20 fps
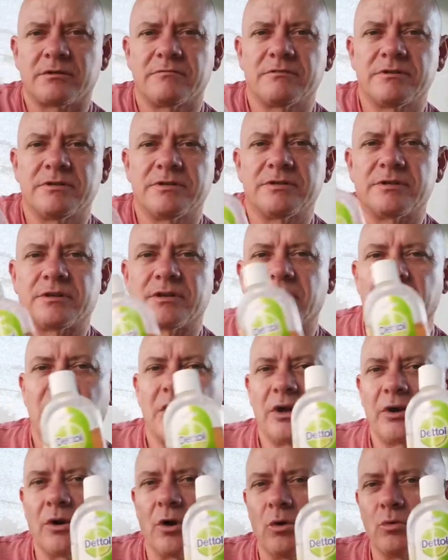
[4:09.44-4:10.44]
So there is a,
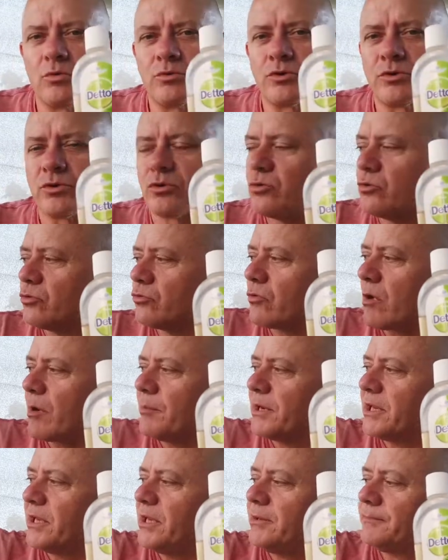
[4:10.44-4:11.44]
an old school
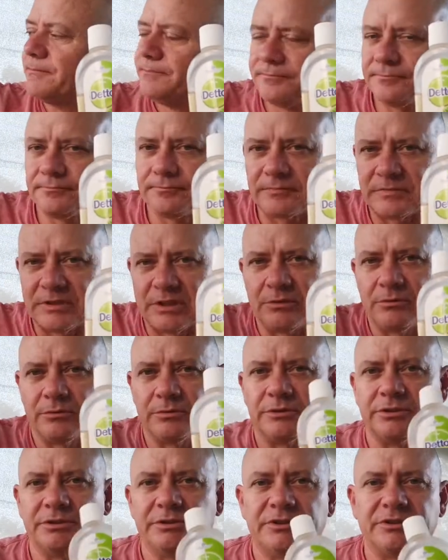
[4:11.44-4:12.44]
remedy
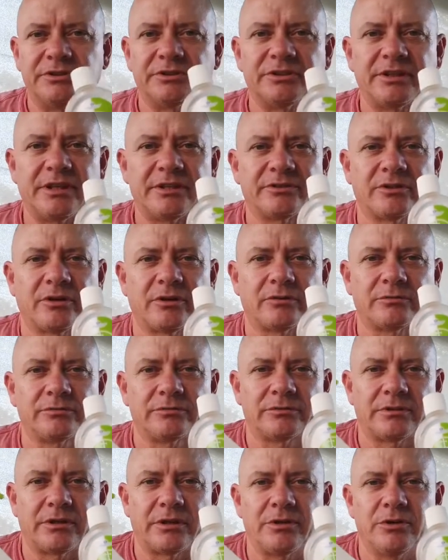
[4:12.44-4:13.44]
which is
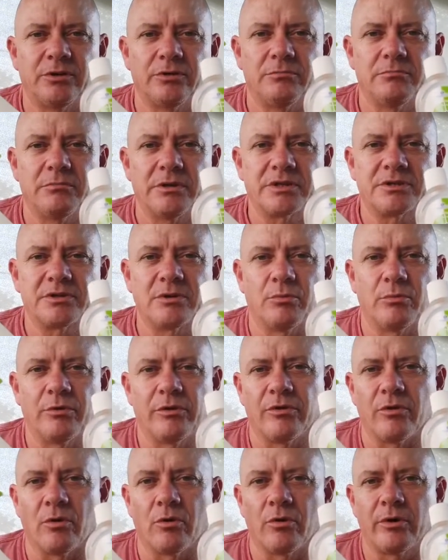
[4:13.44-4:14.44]
Dettol and you mix it
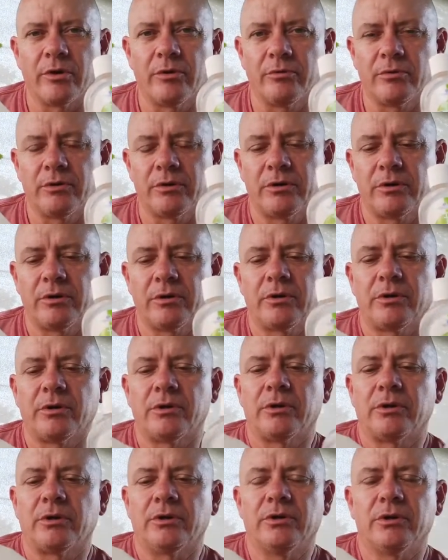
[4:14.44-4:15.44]
with oil.
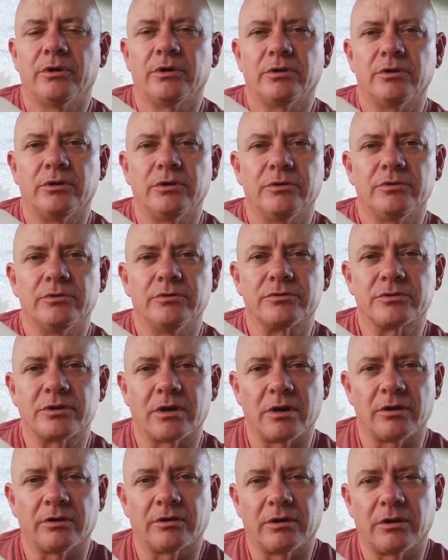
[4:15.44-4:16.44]
You can
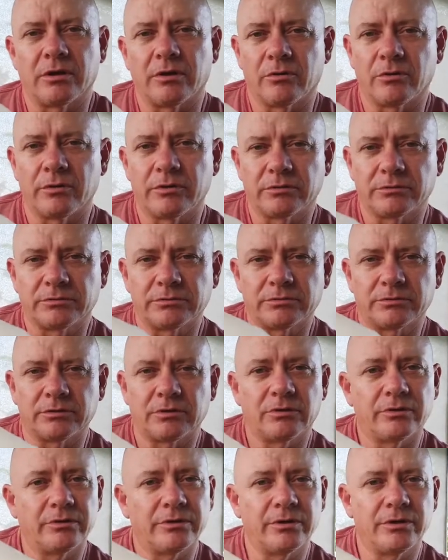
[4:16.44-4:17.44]
use coconut oil
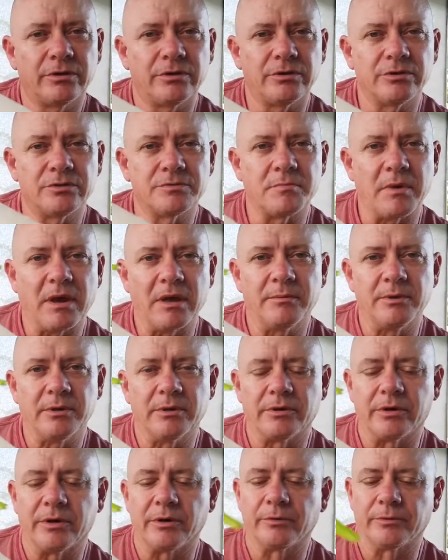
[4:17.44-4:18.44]
or you can use
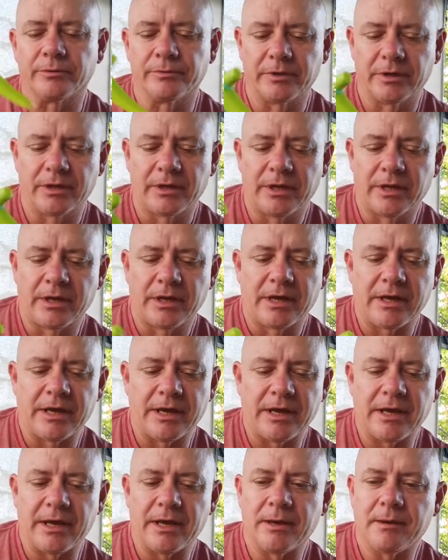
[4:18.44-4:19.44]
baby oil.
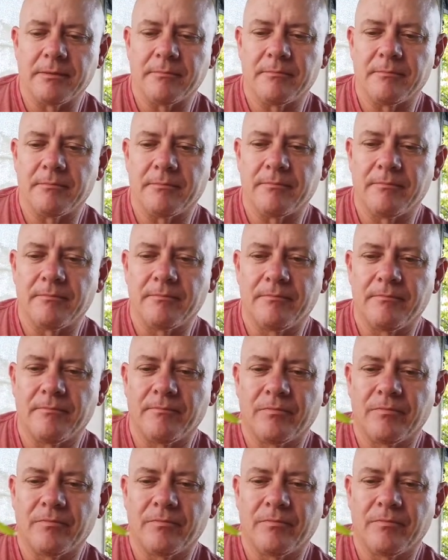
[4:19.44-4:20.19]
Um,